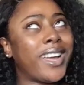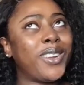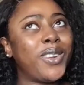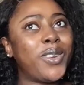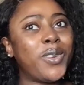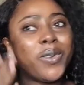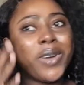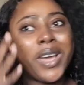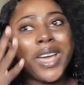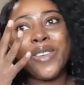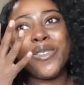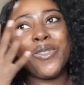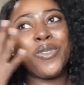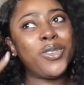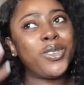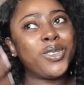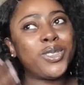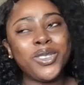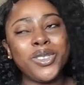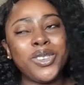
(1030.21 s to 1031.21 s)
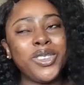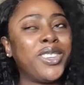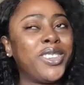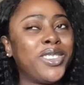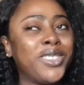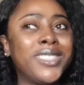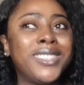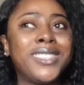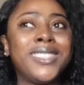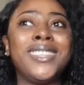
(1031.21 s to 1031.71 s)
I don't know why I feel so
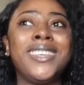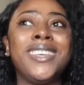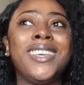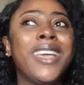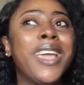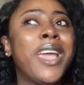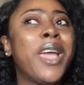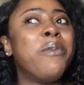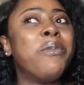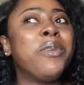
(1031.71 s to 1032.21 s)
guilty,